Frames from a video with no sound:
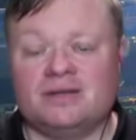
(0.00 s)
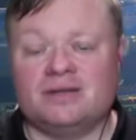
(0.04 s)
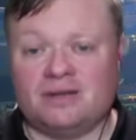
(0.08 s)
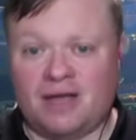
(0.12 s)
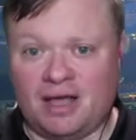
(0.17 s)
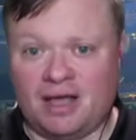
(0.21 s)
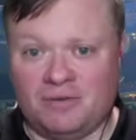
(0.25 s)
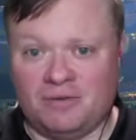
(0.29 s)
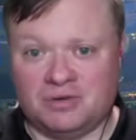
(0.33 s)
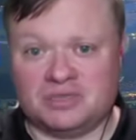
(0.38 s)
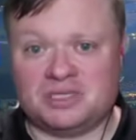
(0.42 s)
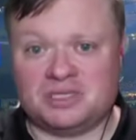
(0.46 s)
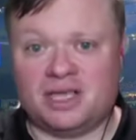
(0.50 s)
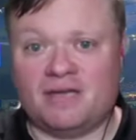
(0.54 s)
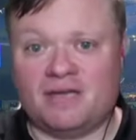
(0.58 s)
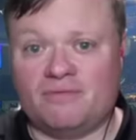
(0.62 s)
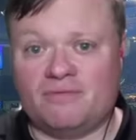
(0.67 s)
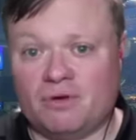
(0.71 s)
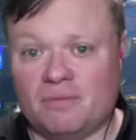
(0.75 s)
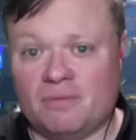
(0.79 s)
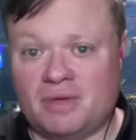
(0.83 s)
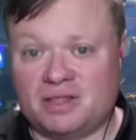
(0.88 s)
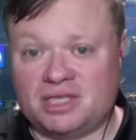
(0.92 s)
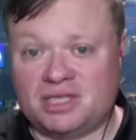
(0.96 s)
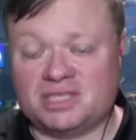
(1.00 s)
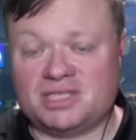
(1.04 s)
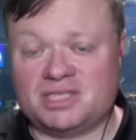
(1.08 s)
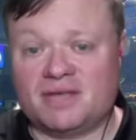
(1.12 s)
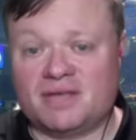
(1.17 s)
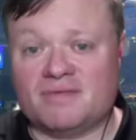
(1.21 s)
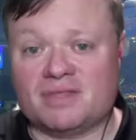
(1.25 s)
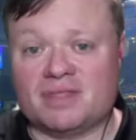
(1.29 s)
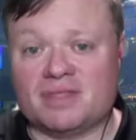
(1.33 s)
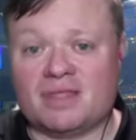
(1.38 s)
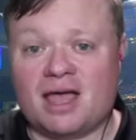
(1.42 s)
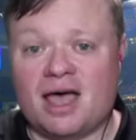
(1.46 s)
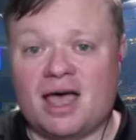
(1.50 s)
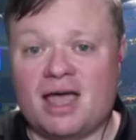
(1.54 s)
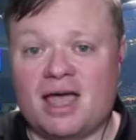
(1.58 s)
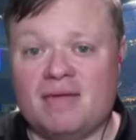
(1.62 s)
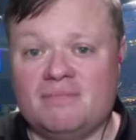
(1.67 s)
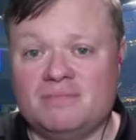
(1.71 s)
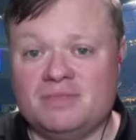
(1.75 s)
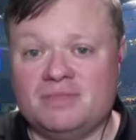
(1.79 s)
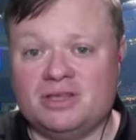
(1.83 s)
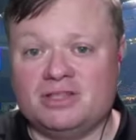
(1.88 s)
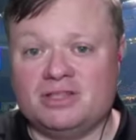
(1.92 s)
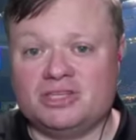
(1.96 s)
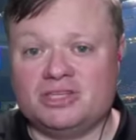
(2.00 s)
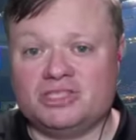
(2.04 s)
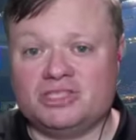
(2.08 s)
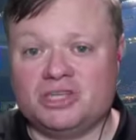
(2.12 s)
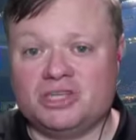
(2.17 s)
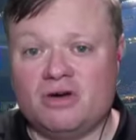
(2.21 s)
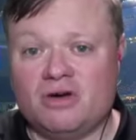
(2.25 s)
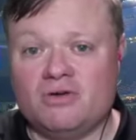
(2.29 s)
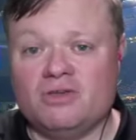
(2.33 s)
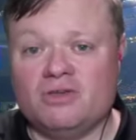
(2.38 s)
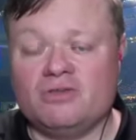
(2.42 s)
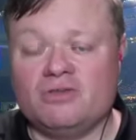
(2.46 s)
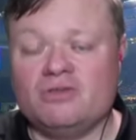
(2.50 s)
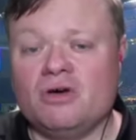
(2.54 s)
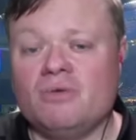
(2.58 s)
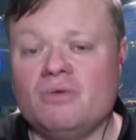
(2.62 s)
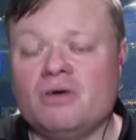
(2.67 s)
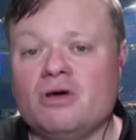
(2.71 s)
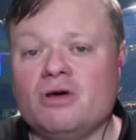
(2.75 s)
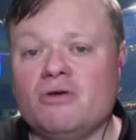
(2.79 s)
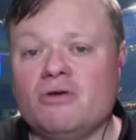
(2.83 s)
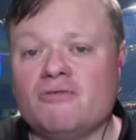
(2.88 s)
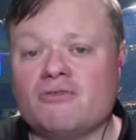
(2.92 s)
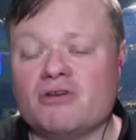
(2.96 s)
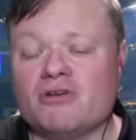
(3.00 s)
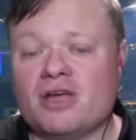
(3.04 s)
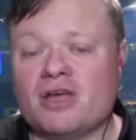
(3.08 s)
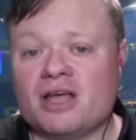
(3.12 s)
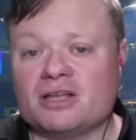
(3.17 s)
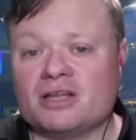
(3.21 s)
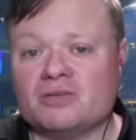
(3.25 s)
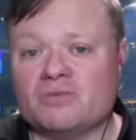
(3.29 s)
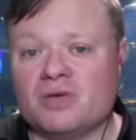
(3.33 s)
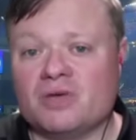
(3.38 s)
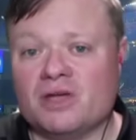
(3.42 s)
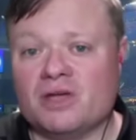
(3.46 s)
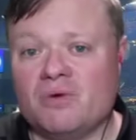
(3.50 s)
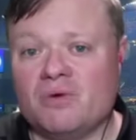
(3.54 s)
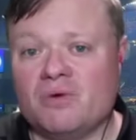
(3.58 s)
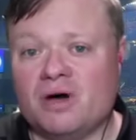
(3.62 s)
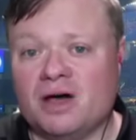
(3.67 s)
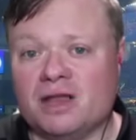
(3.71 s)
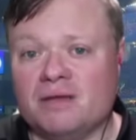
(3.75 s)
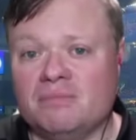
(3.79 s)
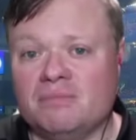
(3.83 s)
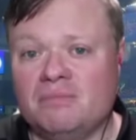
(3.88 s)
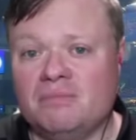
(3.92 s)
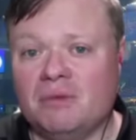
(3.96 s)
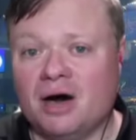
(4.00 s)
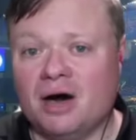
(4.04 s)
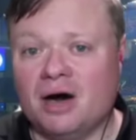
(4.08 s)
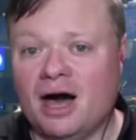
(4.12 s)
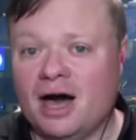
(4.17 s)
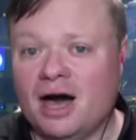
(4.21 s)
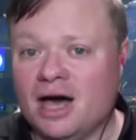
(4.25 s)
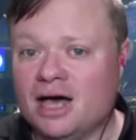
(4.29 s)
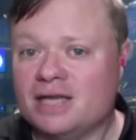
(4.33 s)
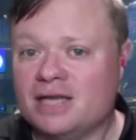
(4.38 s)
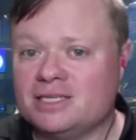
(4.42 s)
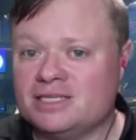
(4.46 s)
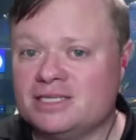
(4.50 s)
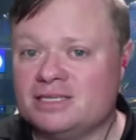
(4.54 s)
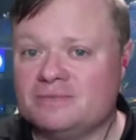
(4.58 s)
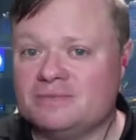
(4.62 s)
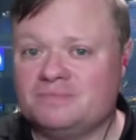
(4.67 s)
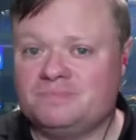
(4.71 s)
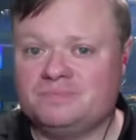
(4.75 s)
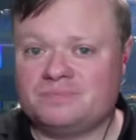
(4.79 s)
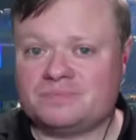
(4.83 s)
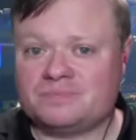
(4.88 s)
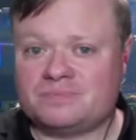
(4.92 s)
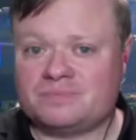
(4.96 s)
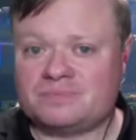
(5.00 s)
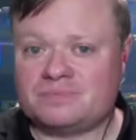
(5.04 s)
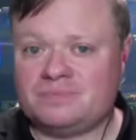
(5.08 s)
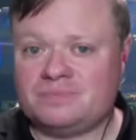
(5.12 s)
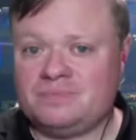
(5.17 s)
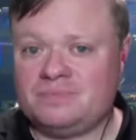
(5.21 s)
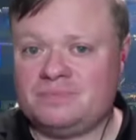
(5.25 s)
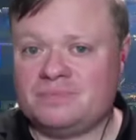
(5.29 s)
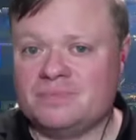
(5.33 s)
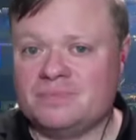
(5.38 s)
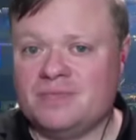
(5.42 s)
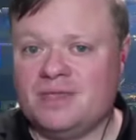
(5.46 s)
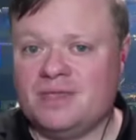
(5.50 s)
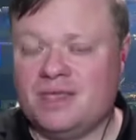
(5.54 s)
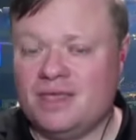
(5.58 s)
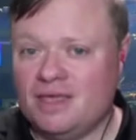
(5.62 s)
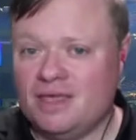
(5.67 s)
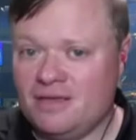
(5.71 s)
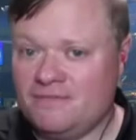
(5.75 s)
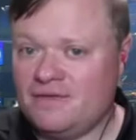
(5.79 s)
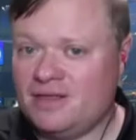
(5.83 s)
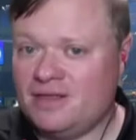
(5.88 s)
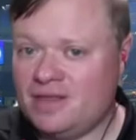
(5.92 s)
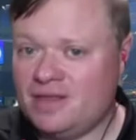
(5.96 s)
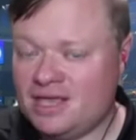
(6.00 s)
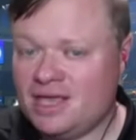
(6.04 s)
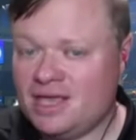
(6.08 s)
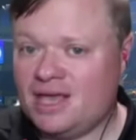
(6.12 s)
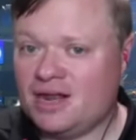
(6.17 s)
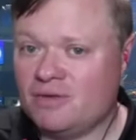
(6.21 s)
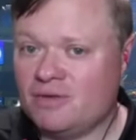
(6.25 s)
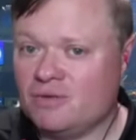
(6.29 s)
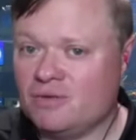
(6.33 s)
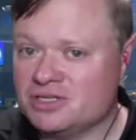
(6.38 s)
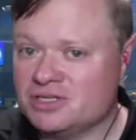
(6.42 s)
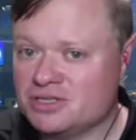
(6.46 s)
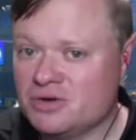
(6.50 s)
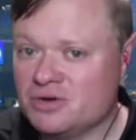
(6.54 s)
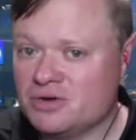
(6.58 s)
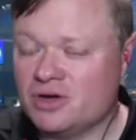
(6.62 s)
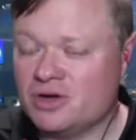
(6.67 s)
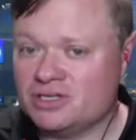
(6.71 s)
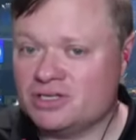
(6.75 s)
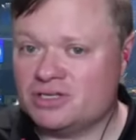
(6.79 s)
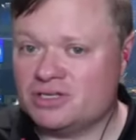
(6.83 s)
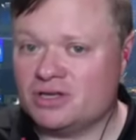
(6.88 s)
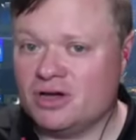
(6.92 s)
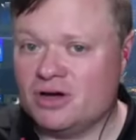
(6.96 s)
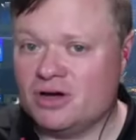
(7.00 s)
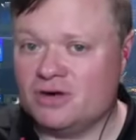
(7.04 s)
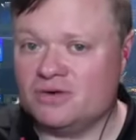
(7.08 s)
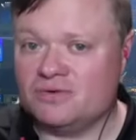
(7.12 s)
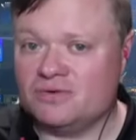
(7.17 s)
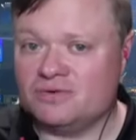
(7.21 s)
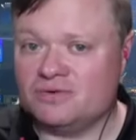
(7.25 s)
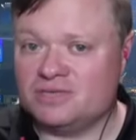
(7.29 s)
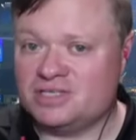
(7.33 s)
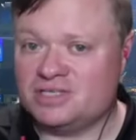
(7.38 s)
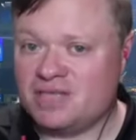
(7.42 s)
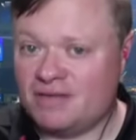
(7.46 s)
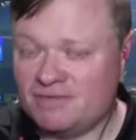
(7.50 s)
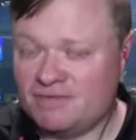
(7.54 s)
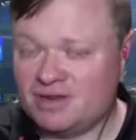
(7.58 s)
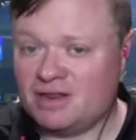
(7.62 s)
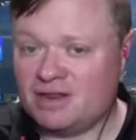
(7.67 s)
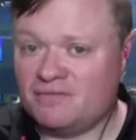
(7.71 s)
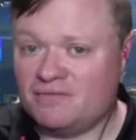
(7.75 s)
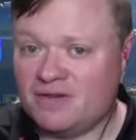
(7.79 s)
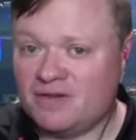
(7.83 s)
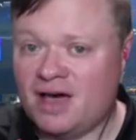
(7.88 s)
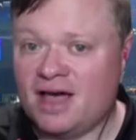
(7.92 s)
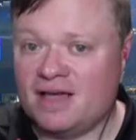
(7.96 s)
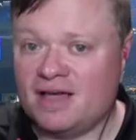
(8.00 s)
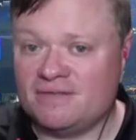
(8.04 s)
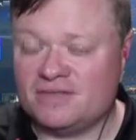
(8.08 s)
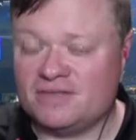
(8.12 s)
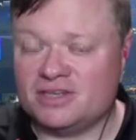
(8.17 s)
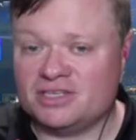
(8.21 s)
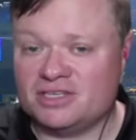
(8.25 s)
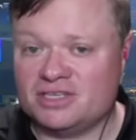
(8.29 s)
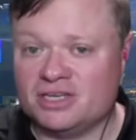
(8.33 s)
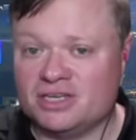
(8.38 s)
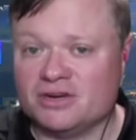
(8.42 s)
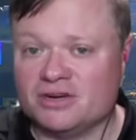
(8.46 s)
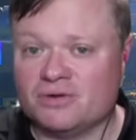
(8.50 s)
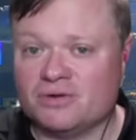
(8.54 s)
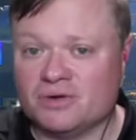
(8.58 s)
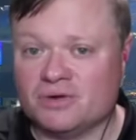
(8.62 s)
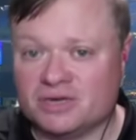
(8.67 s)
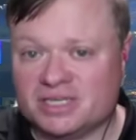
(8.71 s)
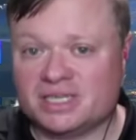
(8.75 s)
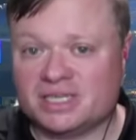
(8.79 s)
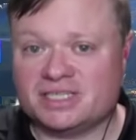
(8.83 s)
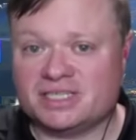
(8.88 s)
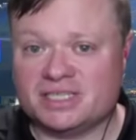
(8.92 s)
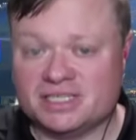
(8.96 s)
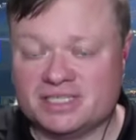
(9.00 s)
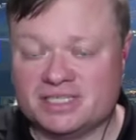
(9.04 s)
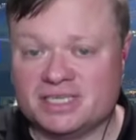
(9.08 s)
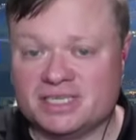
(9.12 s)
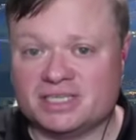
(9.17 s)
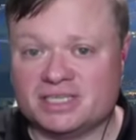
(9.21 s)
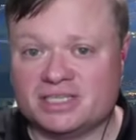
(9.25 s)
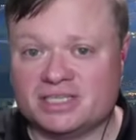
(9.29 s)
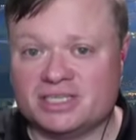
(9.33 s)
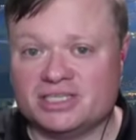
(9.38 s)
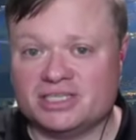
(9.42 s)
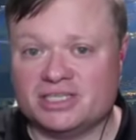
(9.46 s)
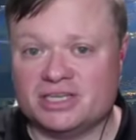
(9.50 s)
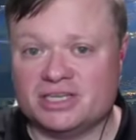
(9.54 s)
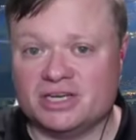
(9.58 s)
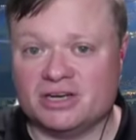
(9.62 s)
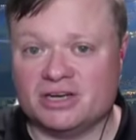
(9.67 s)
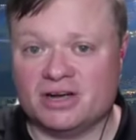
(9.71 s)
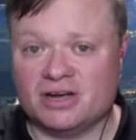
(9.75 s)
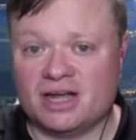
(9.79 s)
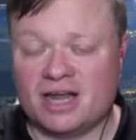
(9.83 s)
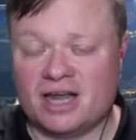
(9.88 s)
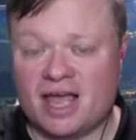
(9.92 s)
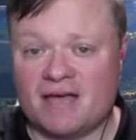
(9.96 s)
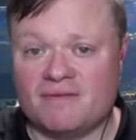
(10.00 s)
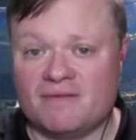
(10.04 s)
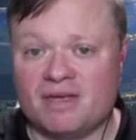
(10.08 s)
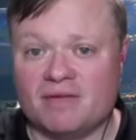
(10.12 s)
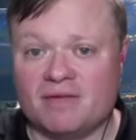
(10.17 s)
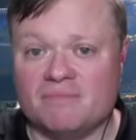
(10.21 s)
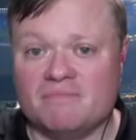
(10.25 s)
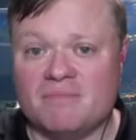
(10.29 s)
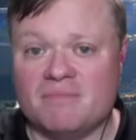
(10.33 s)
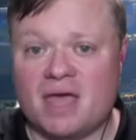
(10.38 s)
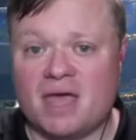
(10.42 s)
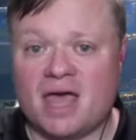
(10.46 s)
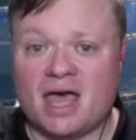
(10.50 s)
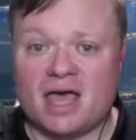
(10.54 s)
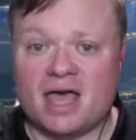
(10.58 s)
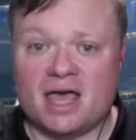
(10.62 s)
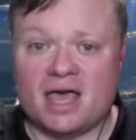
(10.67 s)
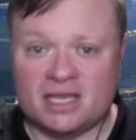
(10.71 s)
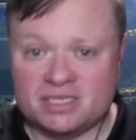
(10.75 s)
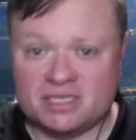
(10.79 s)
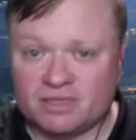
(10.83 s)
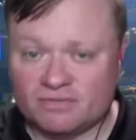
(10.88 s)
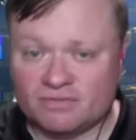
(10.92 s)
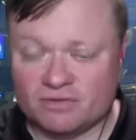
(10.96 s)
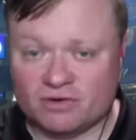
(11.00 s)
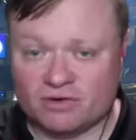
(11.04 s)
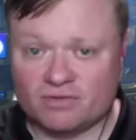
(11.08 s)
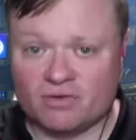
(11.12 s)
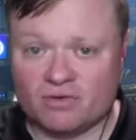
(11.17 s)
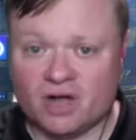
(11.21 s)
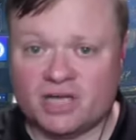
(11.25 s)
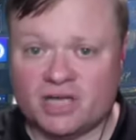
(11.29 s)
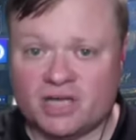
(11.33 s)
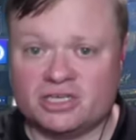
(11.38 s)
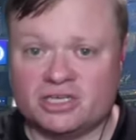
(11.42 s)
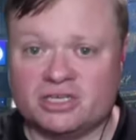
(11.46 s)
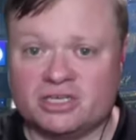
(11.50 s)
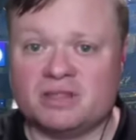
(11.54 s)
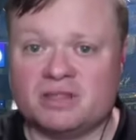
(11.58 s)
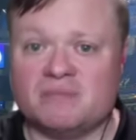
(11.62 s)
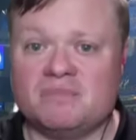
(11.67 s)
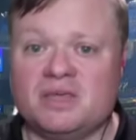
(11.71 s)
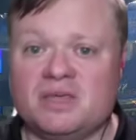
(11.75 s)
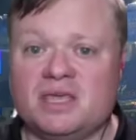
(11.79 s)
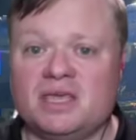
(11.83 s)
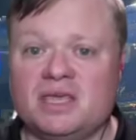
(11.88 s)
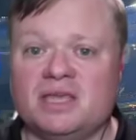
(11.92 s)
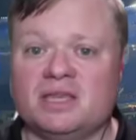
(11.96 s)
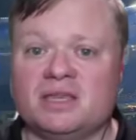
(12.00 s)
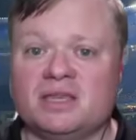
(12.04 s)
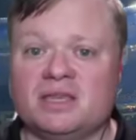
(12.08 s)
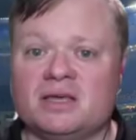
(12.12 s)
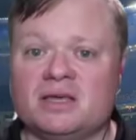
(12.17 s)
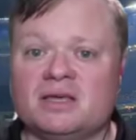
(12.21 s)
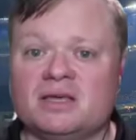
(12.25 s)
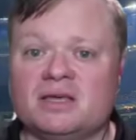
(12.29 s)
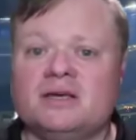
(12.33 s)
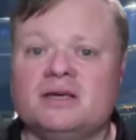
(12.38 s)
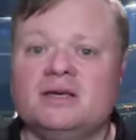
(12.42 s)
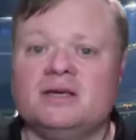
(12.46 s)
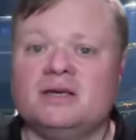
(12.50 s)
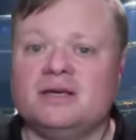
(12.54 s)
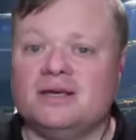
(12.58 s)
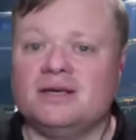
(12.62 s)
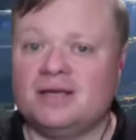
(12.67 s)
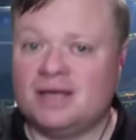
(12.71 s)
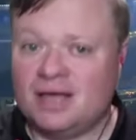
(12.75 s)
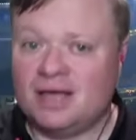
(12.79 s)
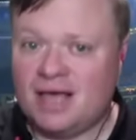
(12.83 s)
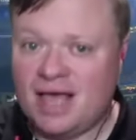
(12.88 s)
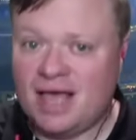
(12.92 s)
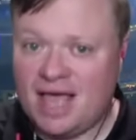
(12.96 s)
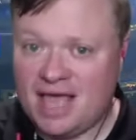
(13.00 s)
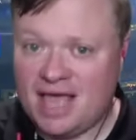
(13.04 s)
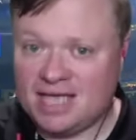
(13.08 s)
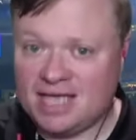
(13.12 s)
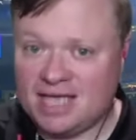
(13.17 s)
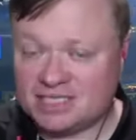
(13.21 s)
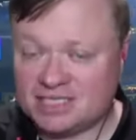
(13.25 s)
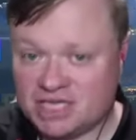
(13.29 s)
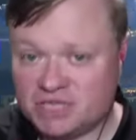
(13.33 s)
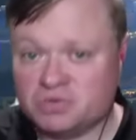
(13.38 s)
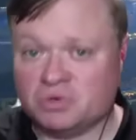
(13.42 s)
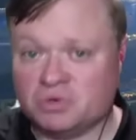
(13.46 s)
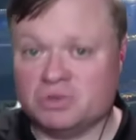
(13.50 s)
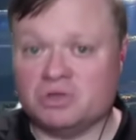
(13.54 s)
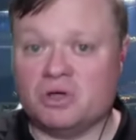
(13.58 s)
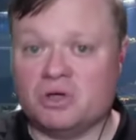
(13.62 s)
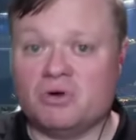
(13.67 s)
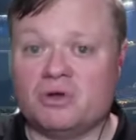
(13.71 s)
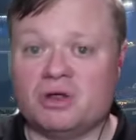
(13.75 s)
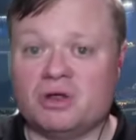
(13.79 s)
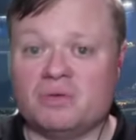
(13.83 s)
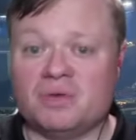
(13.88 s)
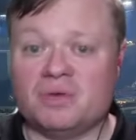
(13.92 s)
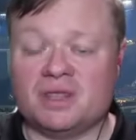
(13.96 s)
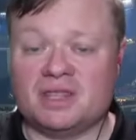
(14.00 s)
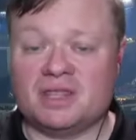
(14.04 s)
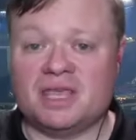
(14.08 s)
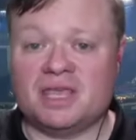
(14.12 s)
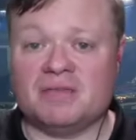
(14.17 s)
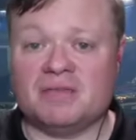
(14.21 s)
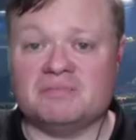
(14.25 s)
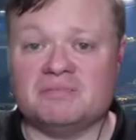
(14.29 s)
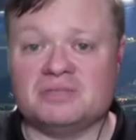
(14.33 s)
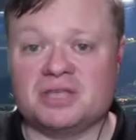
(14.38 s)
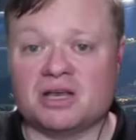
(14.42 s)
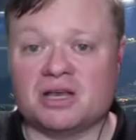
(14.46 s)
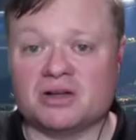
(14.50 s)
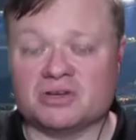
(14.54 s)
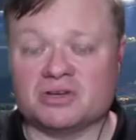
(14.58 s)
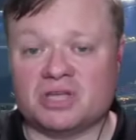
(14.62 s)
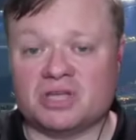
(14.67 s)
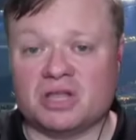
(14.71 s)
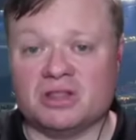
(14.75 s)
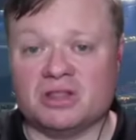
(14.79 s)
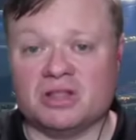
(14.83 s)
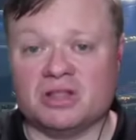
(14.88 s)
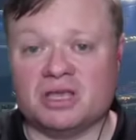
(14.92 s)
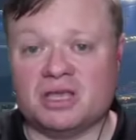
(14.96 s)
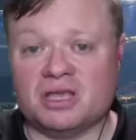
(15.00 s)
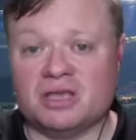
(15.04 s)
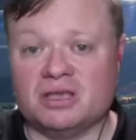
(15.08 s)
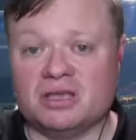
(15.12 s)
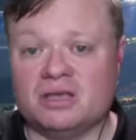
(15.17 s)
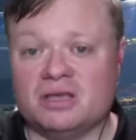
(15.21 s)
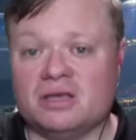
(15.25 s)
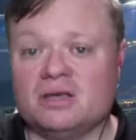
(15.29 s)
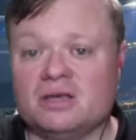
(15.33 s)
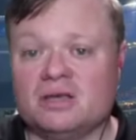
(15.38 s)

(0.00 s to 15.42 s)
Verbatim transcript: I will say for about the seventh time in this show, you don't want to overreact to week one, but if Indiana was going to go seven and five this year or six and six this year and have a massive regression to the mean, a schedule loaded with teams that are suddenly